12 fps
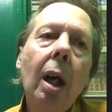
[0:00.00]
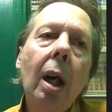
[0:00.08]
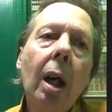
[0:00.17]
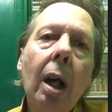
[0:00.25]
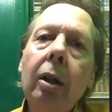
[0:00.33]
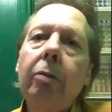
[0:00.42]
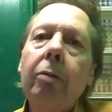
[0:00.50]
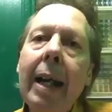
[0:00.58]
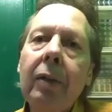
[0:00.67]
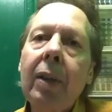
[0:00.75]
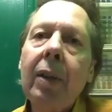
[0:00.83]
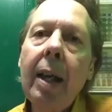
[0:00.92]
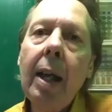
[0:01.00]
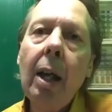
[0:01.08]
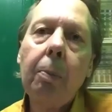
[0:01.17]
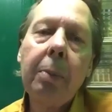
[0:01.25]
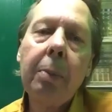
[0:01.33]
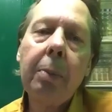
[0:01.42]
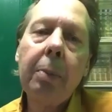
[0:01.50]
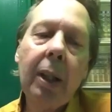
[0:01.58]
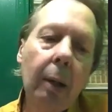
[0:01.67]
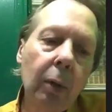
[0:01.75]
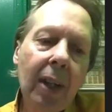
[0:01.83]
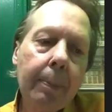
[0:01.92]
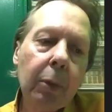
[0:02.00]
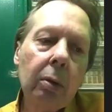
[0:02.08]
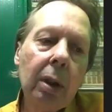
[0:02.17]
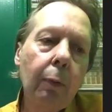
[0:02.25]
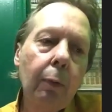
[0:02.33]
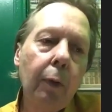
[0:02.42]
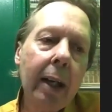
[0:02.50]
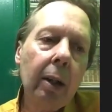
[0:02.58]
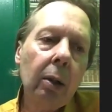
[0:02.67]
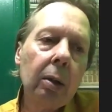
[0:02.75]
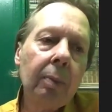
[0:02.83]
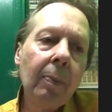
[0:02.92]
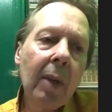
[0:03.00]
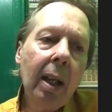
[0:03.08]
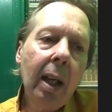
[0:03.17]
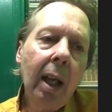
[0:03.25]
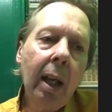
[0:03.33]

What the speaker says: hung around to help, and that was absolutely vital.